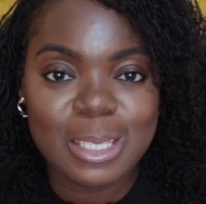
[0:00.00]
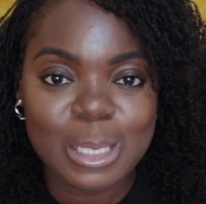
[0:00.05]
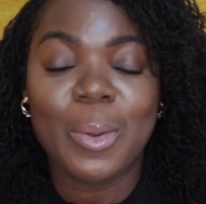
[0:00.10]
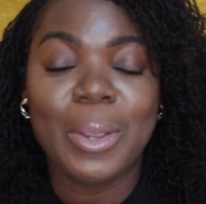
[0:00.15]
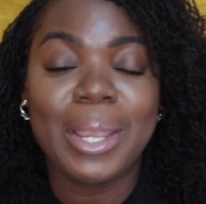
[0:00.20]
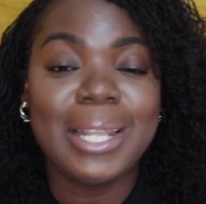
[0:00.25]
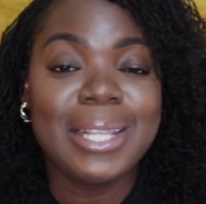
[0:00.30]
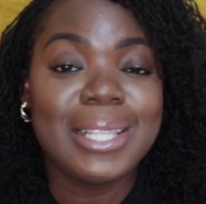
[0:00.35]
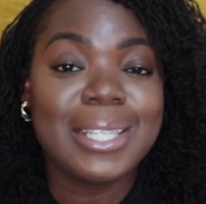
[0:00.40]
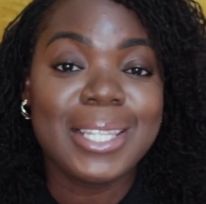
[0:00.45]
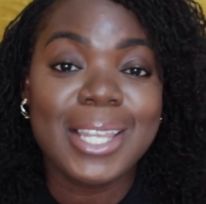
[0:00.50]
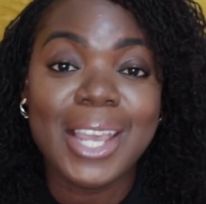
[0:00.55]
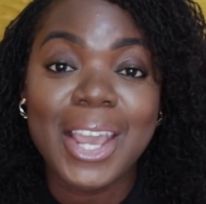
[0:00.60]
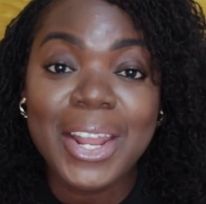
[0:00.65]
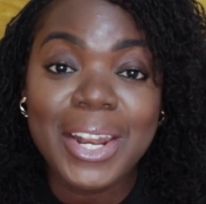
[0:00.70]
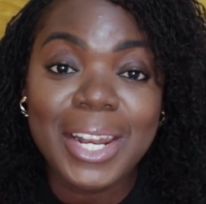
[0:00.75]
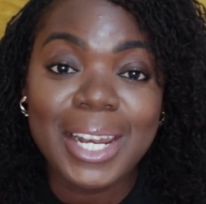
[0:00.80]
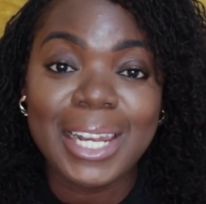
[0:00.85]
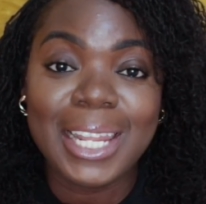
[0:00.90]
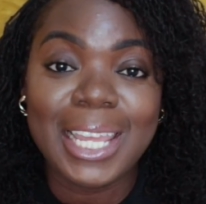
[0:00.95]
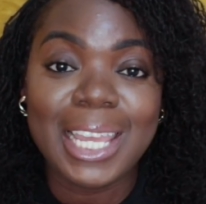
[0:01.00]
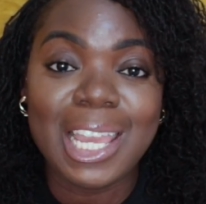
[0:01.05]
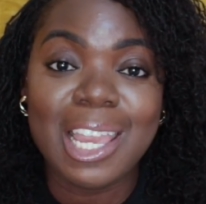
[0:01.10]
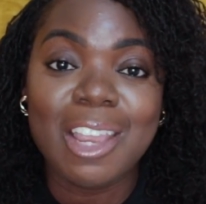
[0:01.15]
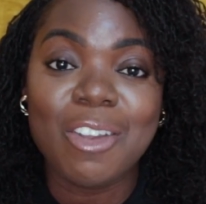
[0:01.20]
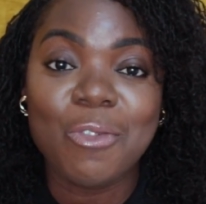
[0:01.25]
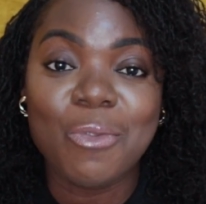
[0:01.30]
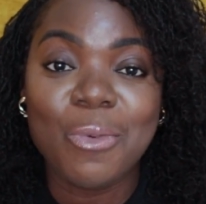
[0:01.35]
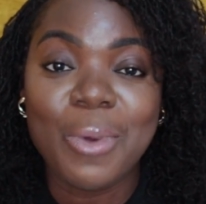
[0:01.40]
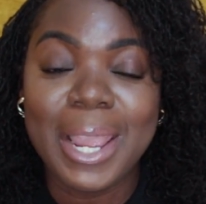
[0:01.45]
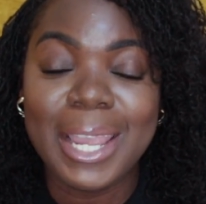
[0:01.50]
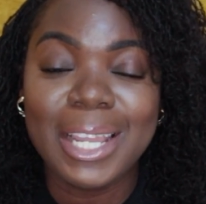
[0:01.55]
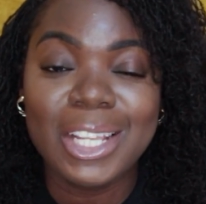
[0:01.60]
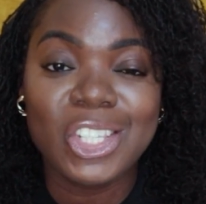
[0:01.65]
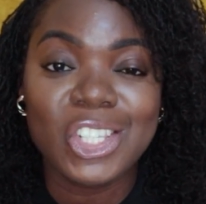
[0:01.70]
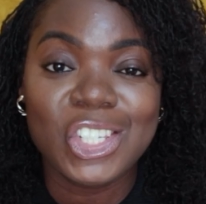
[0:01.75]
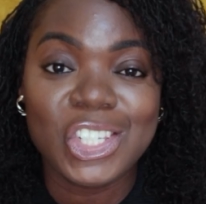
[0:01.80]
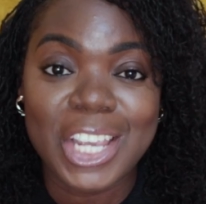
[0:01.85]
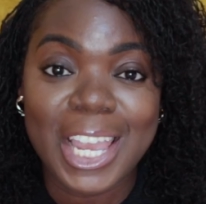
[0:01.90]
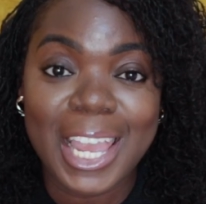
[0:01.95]
So internally, if we're in
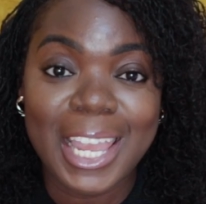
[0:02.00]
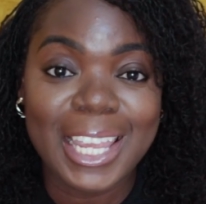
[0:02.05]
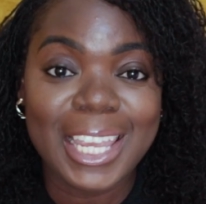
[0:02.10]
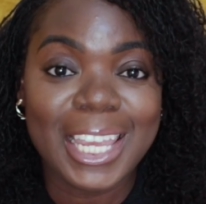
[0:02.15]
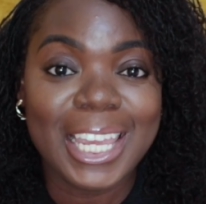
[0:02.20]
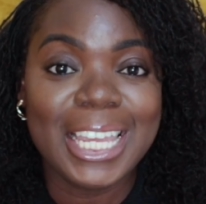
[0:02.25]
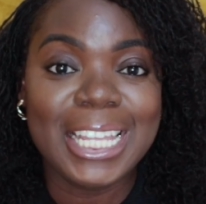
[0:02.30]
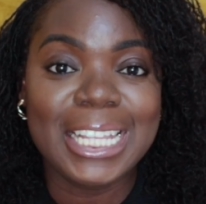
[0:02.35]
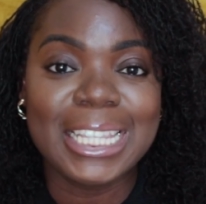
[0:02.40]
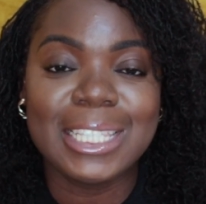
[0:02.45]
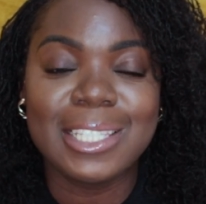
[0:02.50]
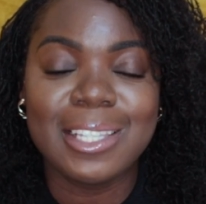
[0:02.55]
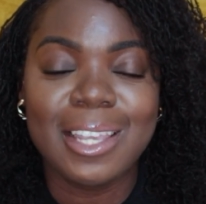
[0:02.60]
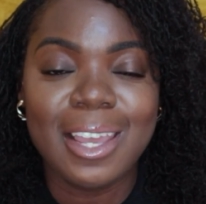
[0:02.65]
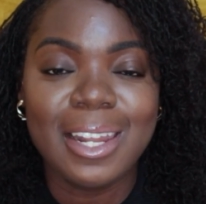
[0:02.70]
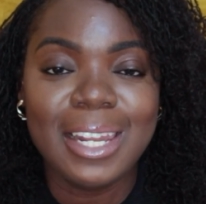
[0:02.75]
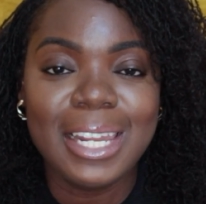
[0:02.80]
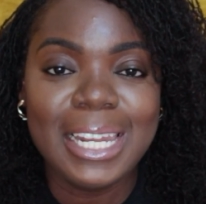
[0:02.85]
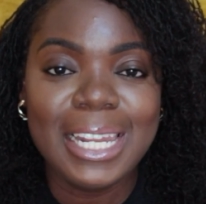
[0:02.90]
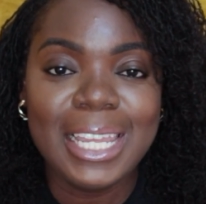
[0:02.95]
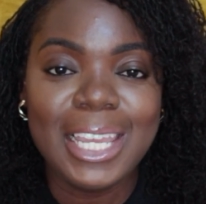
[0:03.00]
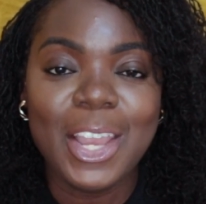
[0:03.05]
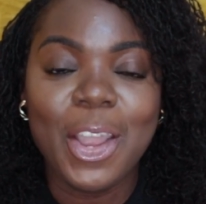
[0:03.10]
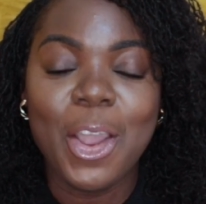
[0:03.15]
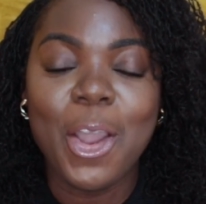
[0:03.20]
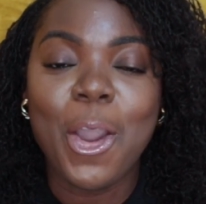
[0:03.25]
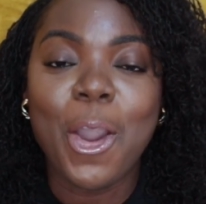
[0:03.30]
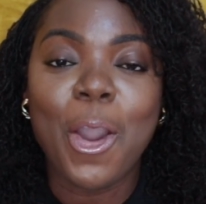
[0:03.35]
check internally,